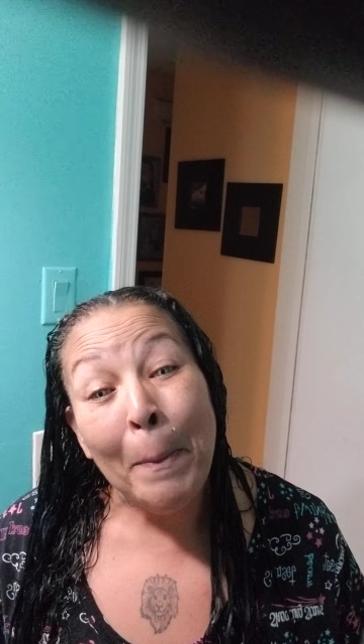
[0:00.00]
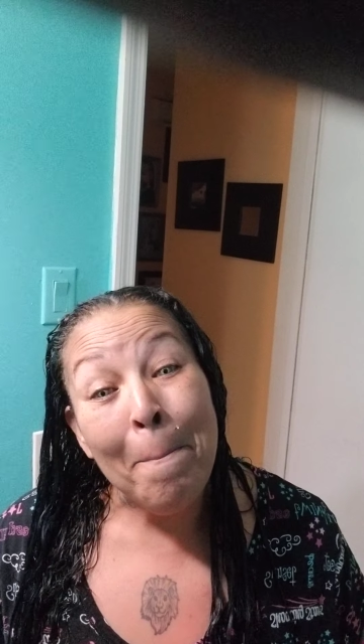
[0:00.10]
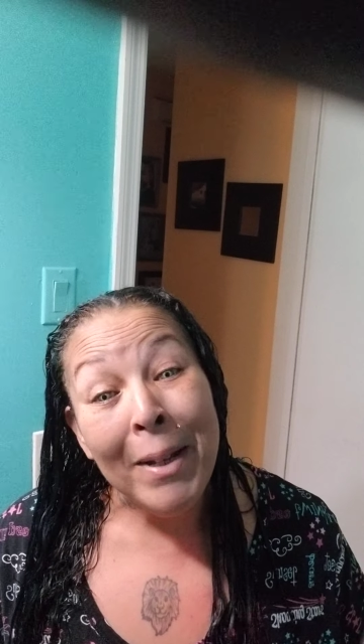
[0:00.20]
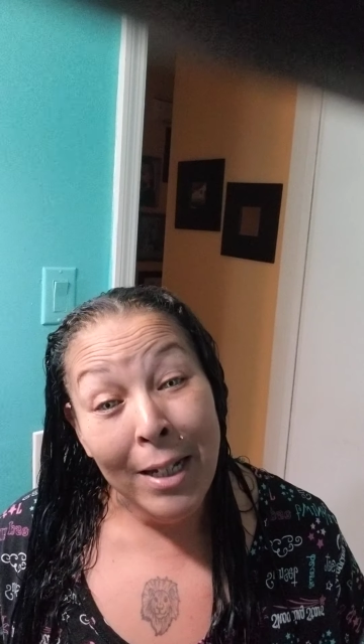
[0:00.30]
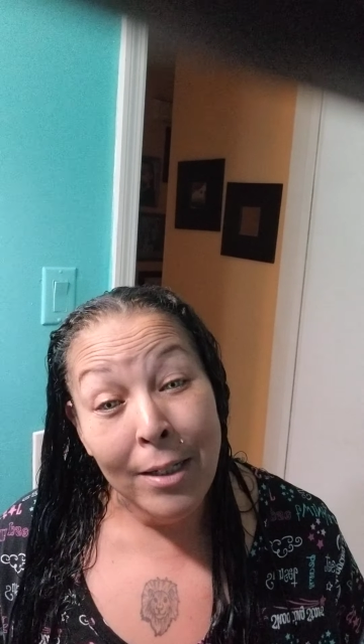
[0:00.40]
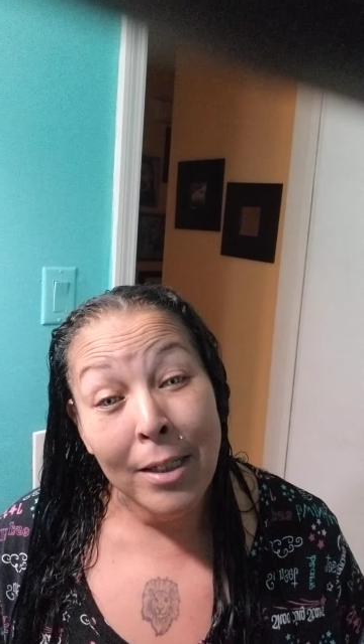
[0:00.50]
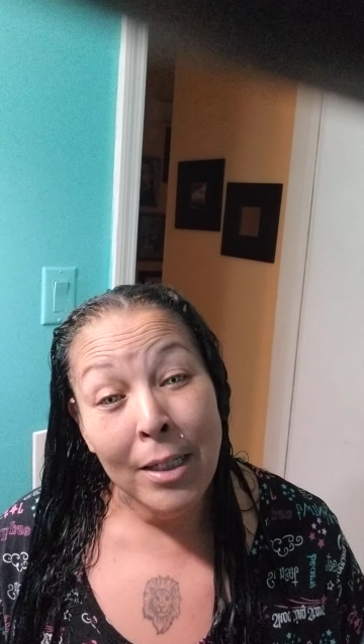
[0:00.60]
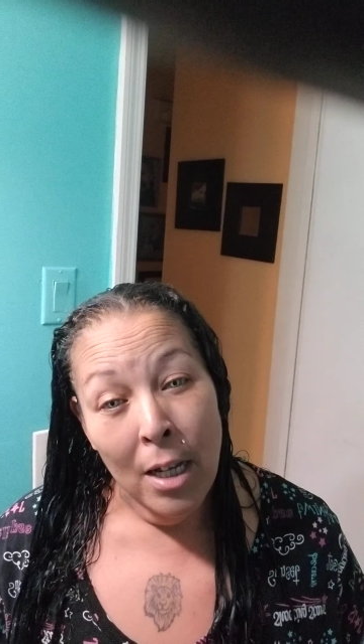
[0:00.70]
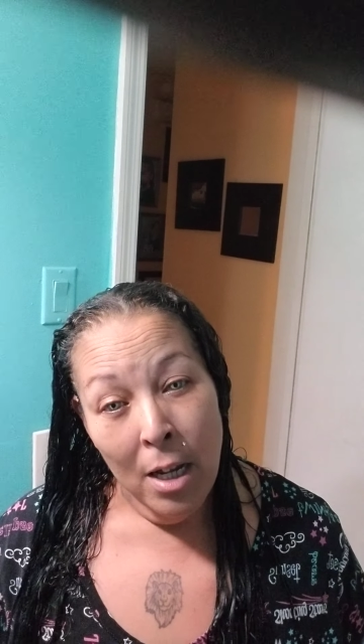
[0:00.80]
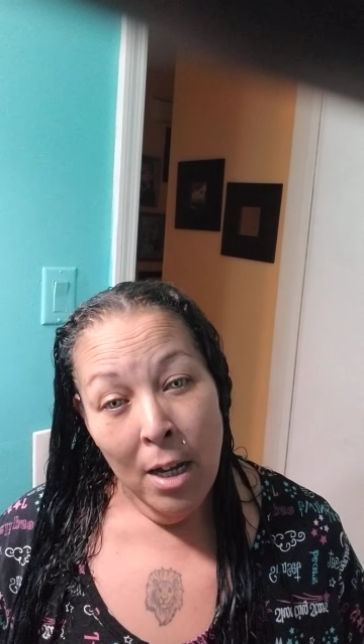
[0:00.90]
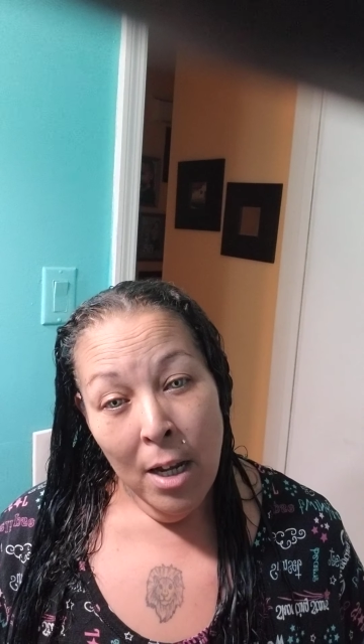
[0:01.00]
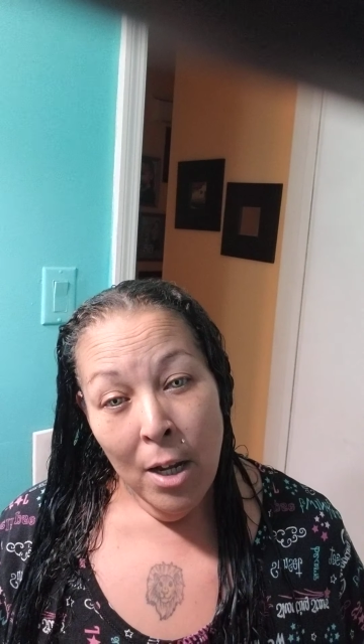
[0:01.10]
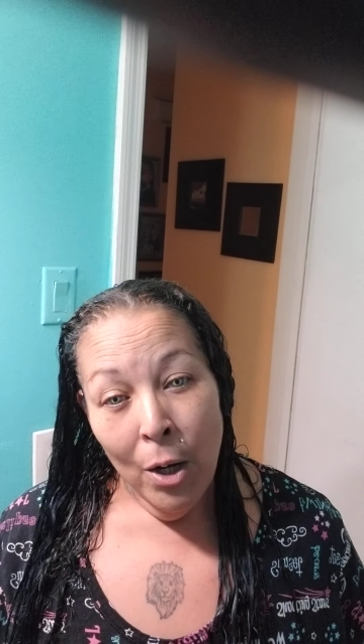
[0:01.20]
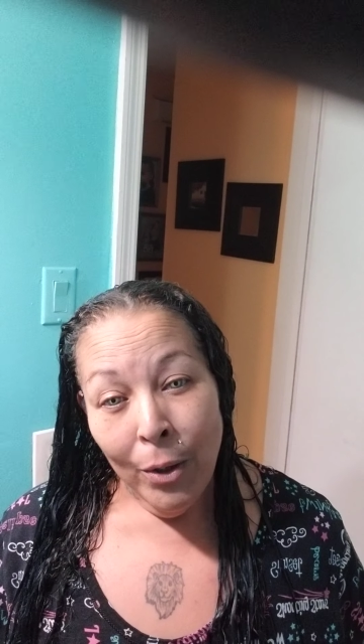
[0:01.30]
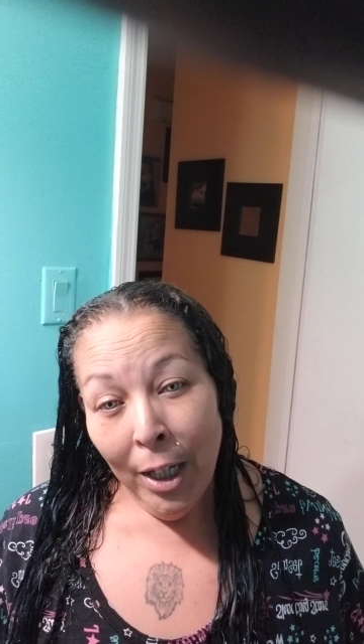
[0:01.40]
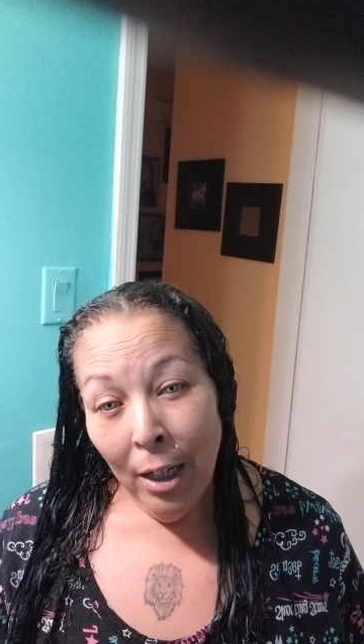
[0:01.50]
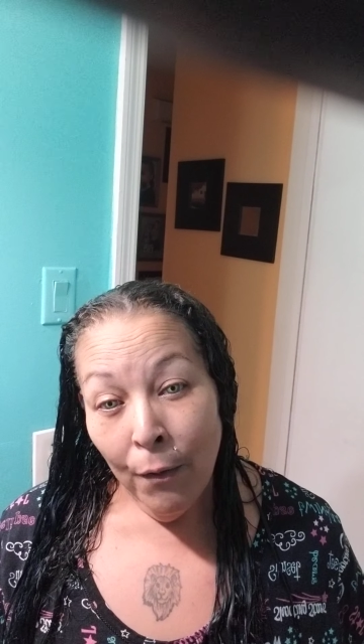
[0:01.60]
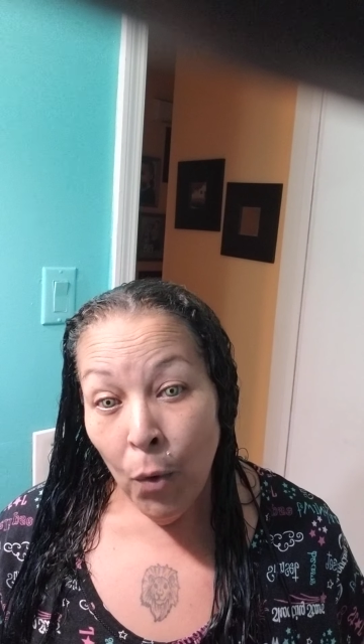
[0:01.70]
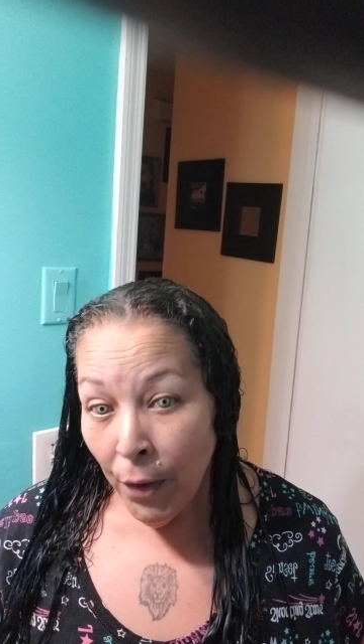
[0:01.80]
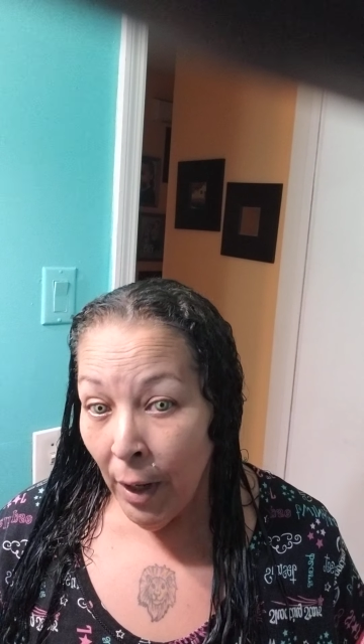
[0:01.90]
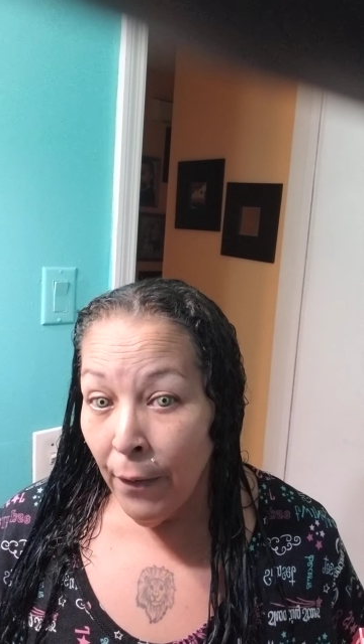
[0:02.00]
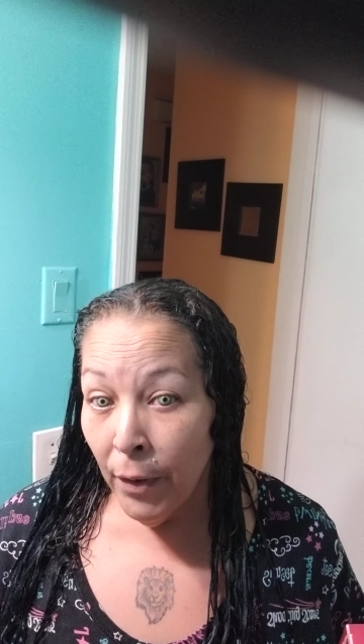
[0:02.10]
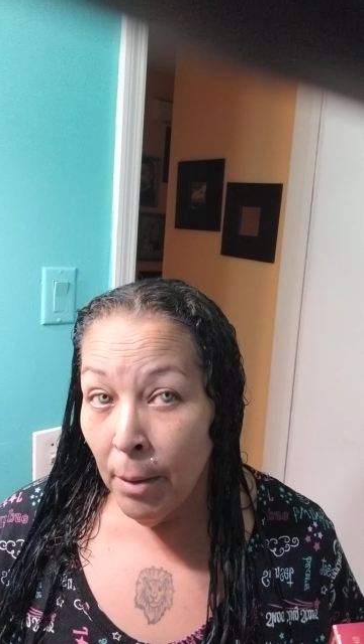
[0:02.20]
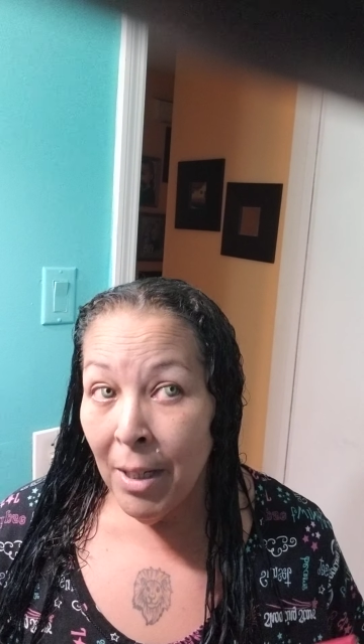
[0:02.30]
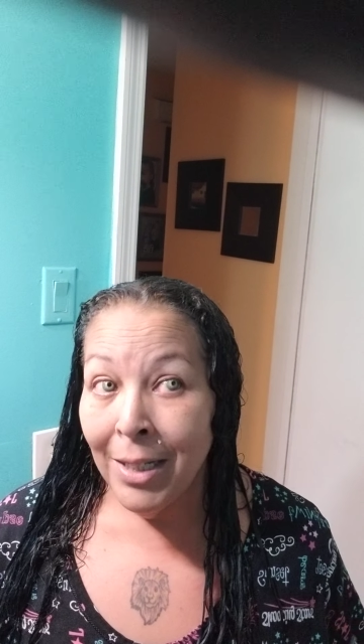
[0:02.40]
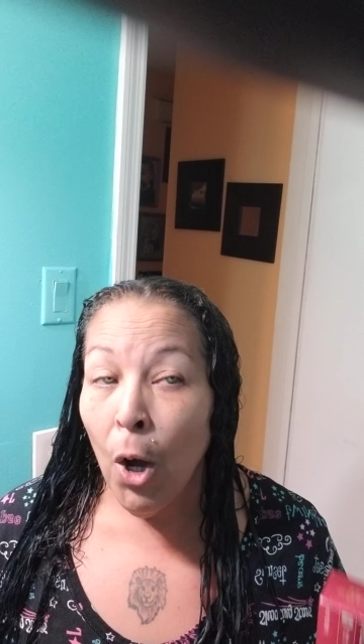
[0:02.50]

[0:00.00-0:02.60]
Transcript: minutes. Okay, 45 to 50 minutes.